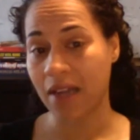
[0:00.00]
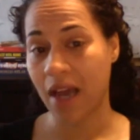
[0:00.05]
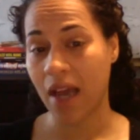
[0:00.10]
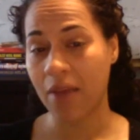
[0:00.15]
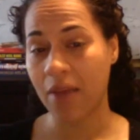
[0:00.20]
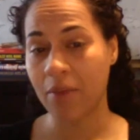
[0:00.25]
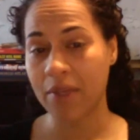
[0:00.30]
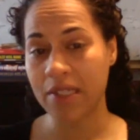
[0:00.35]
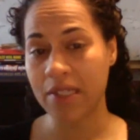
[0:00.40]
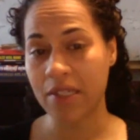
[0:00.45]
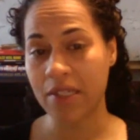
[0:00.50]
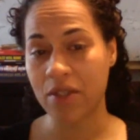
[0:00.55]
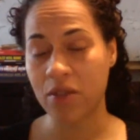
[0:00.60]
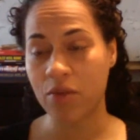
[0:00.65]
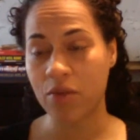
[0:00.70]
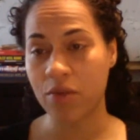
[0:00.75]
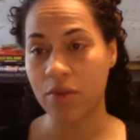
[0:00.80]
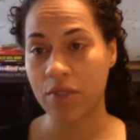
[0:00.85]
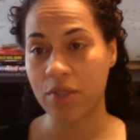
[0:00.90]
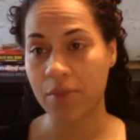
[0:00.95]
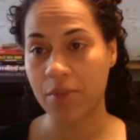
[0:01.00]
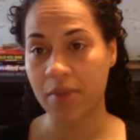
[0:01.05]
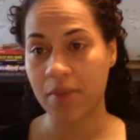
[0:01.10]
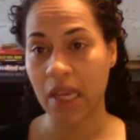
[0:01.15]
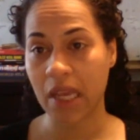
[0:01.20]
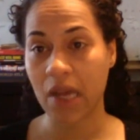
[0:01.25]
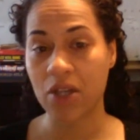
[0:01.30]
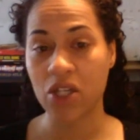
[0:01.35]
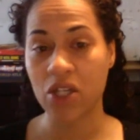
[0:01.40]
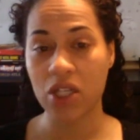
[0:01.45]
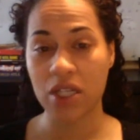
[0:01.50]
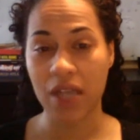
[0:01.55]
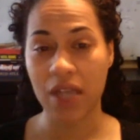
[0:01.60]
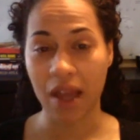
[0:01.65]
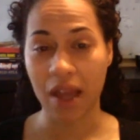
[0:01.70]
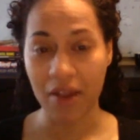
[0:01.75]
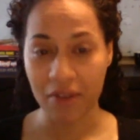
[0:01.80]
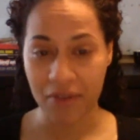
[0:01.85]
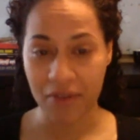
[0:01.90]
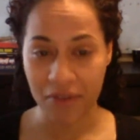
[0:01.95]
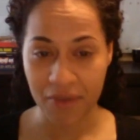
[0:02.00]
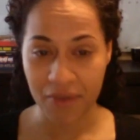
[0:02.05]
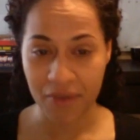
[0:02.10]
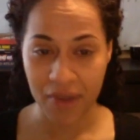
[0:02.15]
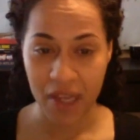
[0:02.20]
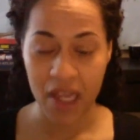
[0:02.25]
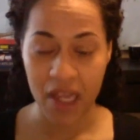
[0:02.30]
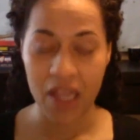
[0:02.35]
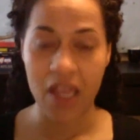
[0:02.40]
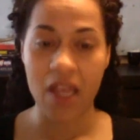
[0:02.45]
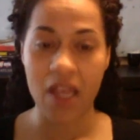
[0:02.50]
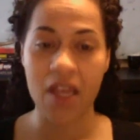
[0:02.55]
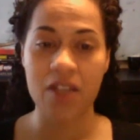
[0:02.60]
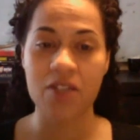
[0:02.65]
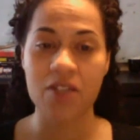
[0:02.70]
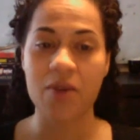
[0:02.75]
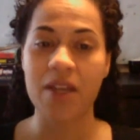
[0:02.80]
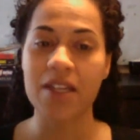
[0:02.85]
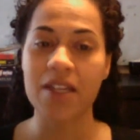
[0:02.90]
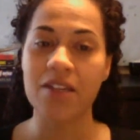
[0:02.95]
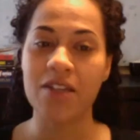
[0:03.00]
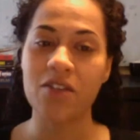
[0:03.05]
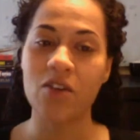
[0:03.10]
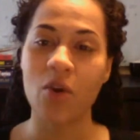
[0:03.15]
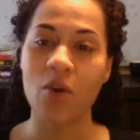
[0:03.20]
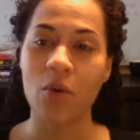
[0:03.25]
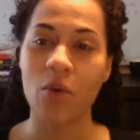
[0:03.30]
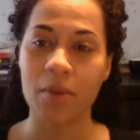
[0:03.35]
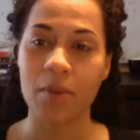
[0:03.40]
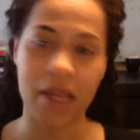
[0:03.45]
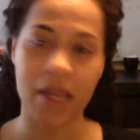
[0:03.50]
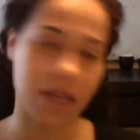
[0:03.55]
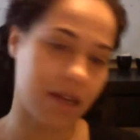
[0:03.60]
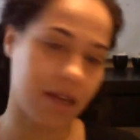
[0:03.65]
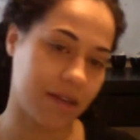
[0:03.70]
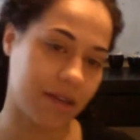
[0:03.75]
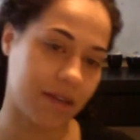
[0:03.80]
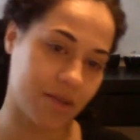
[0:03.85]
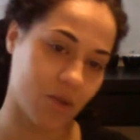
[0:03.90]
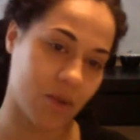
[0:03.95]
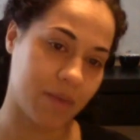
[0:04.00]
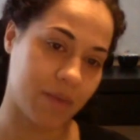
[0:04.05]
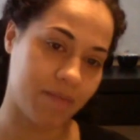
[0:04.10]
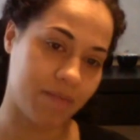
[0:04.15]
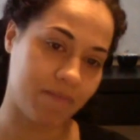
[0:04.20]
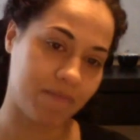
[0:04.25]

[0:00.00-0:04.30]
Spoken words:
I went to school to be a chef, so I didn't go to baking school.